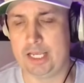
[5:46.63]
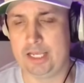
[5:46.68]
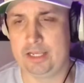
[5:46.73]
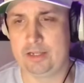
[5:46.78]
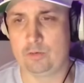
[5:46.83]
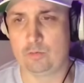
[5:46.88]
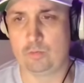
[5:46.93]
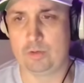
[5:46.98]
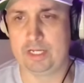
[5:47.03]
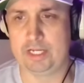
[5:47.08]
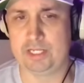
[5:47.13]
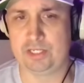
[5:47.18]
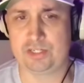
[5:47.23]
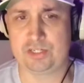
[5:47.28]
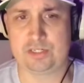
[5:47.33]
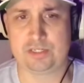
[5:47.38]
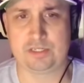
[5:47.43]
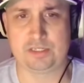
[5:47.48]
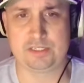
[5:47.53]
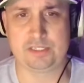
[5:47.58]
in
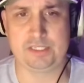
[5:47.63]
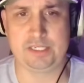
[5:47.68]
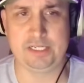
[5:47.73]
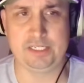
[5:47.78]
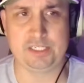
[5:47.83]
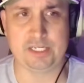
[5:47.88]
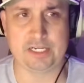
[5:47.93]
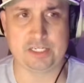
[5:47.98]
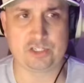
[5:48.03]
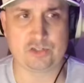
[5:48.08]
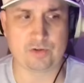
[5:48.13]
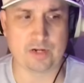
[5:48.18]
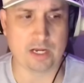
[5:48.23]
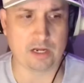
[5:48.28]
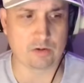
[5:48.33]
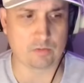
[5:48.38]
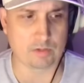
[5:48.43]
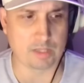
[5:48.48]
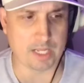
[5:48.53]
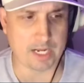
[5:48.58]
which CJ
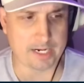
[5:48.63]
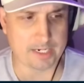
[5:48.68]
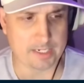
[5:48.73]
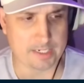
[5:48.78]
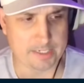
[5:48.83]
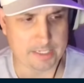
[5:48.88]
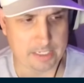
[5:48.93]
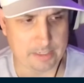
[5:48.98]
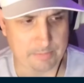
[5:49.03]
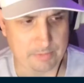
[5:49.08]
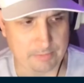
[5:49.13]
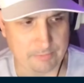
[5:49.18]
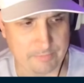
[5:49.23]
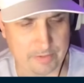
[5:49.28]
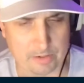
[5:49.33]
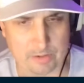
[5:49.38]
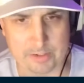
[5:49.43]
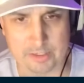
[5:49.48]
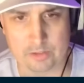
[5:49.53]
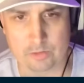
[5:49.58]
Stroud relied on him in
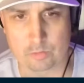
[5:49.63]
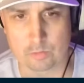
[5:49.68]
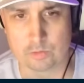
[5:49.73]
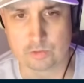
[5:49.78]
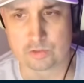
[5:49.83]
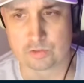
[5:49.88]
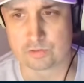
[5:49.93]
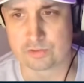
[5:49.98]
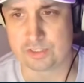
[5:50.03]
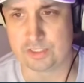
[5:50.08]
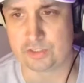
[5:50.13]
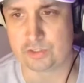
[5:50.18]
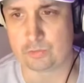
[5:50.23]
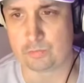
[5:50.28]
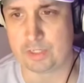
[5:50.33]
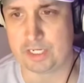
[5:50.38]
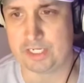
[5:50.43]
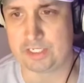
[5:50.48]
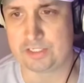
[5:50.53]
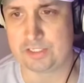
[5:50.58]
very crucial
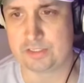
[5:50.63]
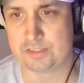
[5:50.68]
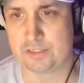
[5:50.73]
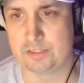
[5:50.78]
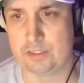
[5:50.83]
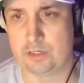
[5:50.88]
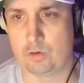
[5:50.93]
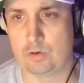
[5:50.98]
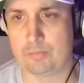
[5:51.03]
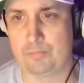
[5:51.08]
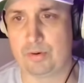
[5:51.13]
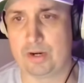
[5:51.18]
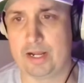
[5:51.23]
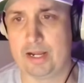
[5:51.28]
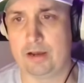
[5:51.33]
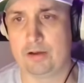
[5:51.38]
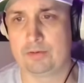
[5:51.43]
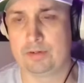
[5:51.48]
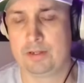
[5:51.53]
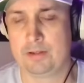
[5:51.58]
situations and Noah
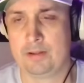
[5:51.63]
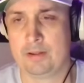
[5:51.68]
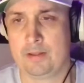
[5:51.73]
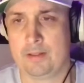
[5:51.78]
Brown